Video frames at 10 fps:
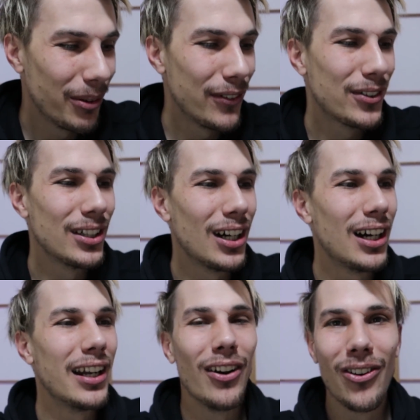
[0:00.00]
we've
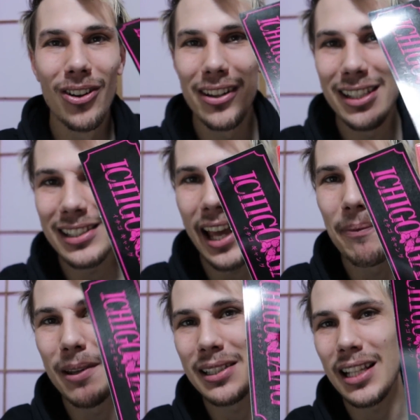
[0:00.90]
got all of these
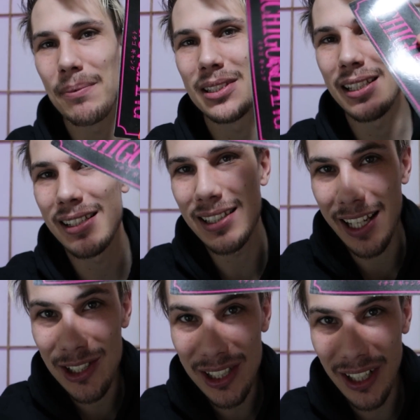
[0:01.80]
epic slap stickers,
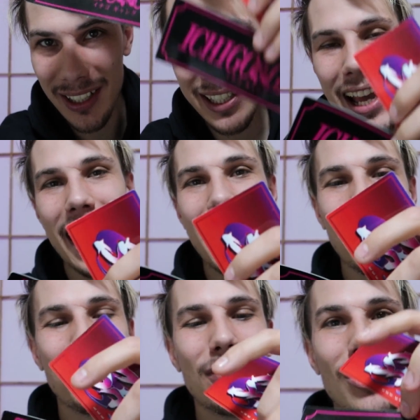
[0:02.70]
Ichigo
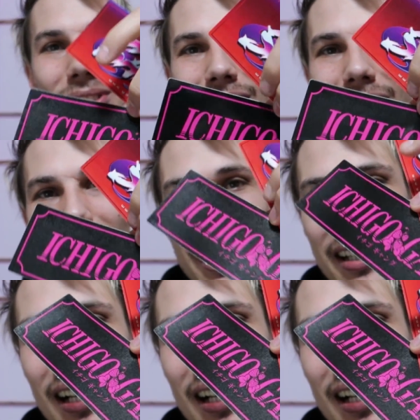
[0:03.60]
Gang, we've also got like